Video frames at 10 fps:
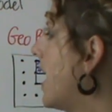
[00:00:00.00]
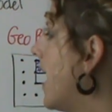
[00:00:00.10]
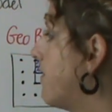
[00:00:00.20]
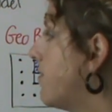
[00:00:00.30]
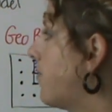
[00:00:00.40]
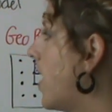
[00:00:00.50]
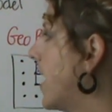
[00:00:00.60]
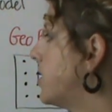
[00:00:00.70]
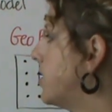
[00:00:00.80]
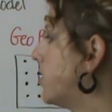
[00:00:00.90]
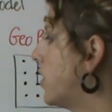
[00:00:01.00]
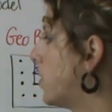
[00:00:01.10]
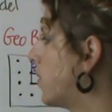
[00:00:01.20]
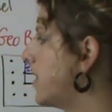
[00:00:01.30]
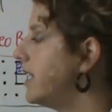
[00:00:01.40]
have a fraction
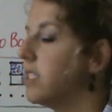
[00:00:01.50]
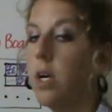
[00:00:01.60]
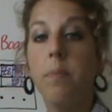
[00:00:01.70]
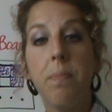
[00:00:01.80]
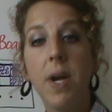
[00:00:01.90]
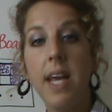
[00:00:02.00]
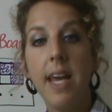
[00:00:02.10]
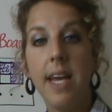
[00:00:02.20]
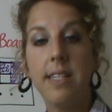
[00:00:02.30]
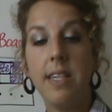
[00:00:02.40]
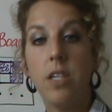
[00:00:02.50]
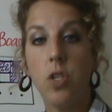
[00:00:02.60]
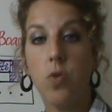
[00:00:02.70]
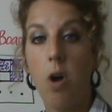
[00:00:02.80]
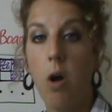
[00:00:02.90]
circle. These are pretty easy
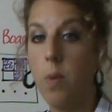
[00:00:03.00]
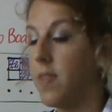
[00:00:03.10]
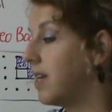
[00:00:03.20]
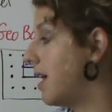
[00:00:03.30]
to draw when the